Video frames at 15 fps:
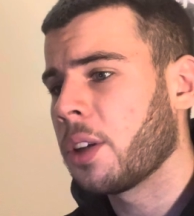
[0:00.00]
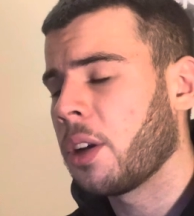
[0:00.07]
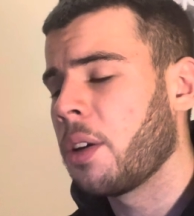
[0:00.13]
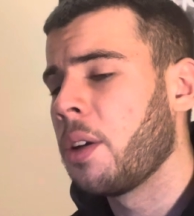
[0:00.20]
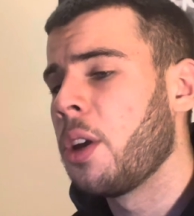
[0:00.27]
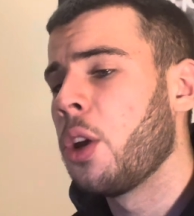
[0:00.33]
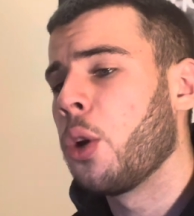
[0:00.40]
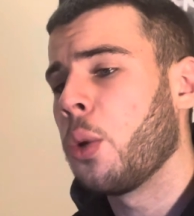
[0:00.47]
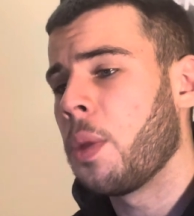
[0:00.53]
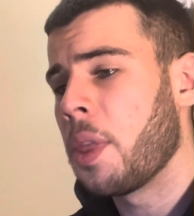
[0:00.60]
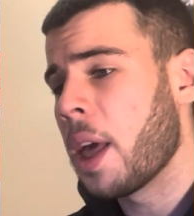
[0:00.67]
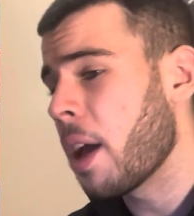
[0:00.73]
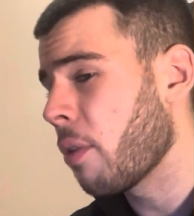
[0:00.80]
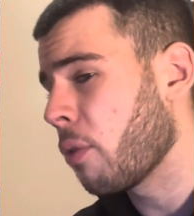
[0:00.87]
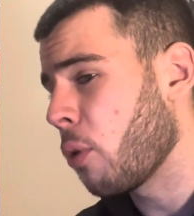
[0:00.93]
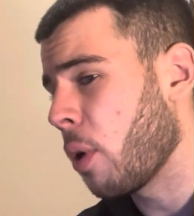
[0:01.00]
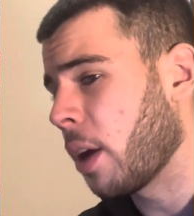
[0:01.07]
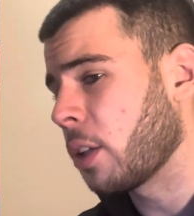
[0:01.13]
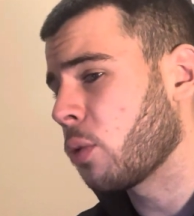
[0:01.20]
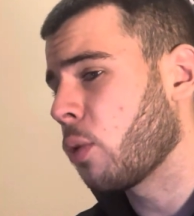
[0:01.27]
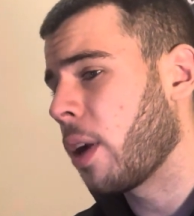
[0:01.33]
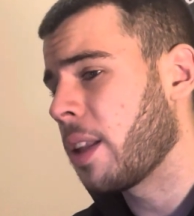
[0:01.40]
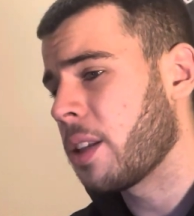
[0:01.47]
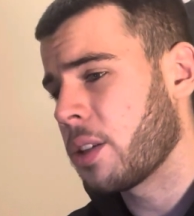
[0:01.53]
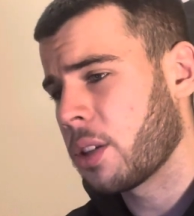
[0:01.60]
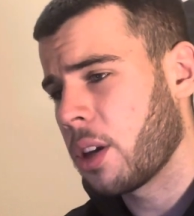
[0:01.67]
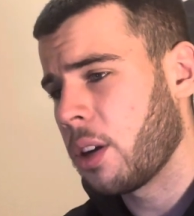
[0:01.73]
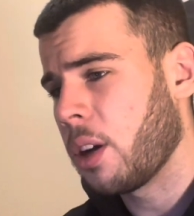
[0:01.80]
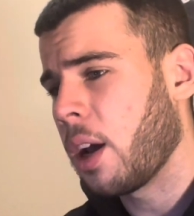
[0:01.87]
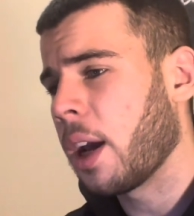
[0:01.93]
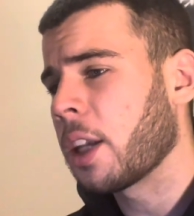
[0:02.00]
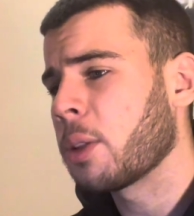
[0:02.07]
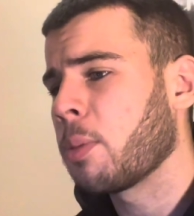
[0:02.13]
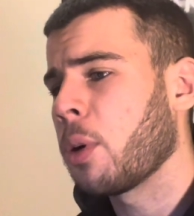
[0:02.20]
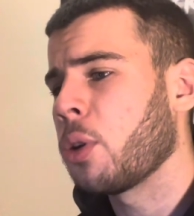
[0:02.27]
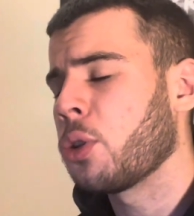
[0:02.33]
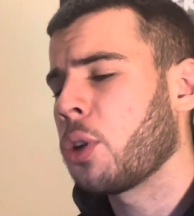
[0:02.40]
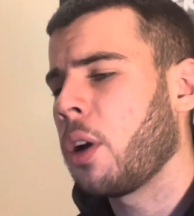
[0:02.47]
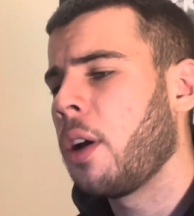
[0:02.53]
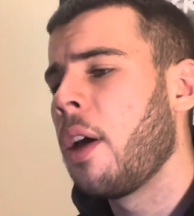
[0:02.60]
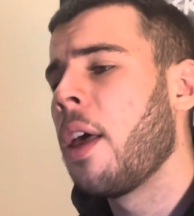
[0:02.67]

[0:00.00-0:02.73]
and therefore has greater sunlight exposure,